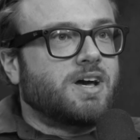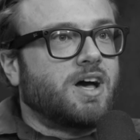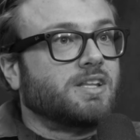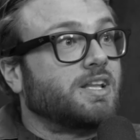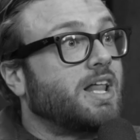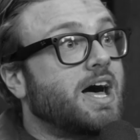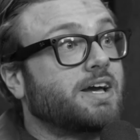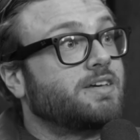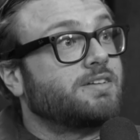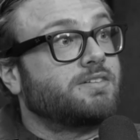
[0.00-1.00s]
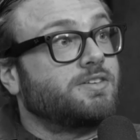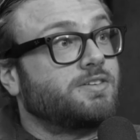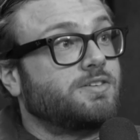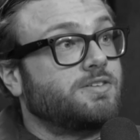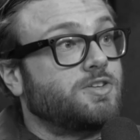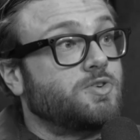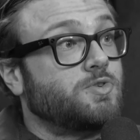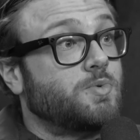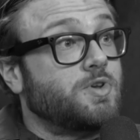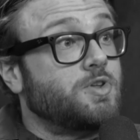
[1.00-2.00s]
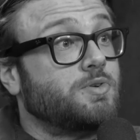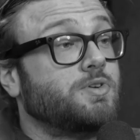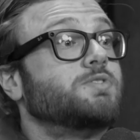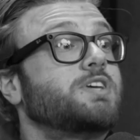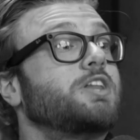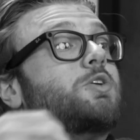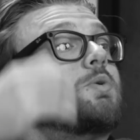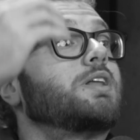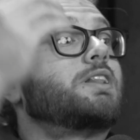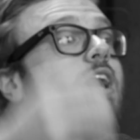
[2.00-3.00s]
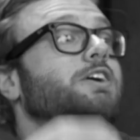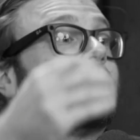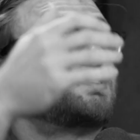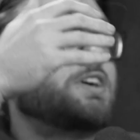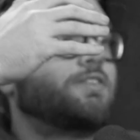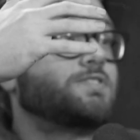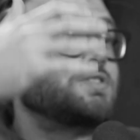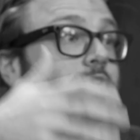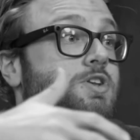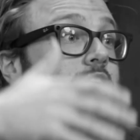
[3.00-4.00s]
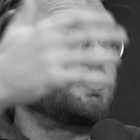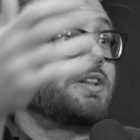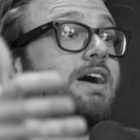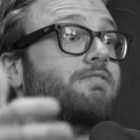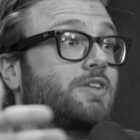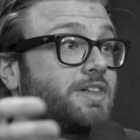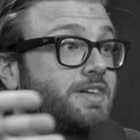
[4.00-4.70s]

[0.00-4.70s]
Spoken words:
unlock you to a new, who's getting you to unlock yourself to another level